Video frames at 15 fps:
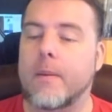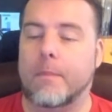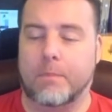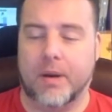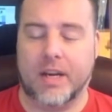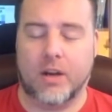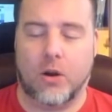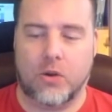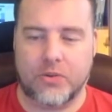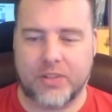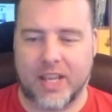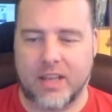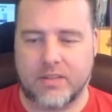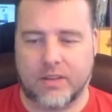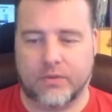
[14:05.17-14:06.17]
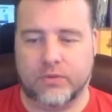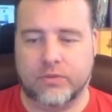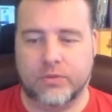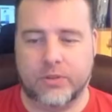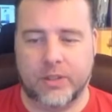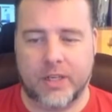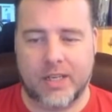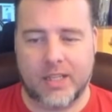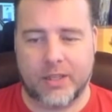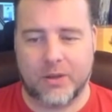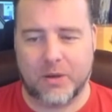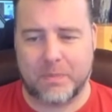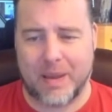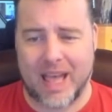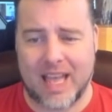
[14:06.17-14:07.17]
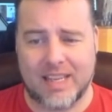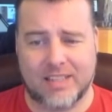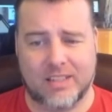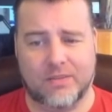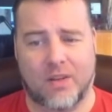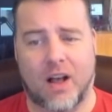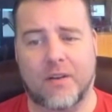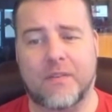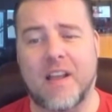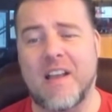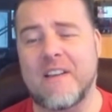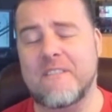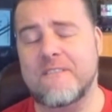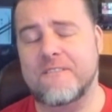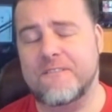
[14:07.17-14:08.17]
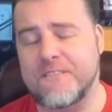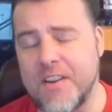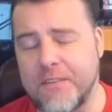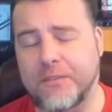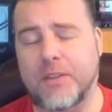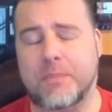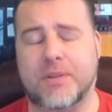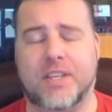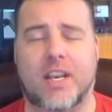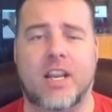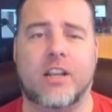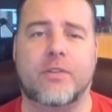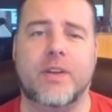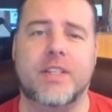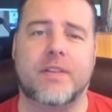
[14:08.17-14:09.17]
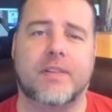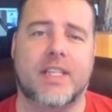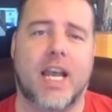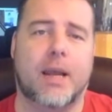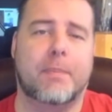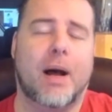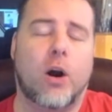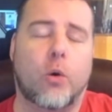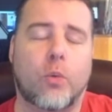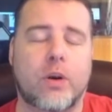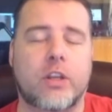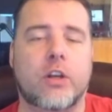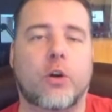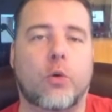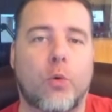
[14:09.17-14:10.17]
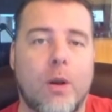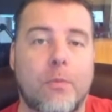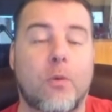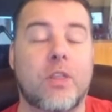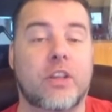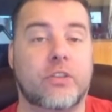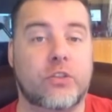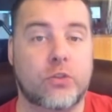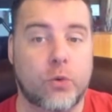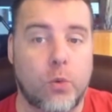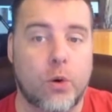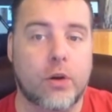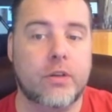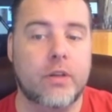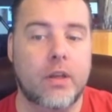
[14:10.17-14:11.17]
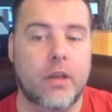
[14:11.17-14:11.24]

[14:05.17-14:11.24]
But it also has a really good passive of 50% increase of attack power when you equip with a sword.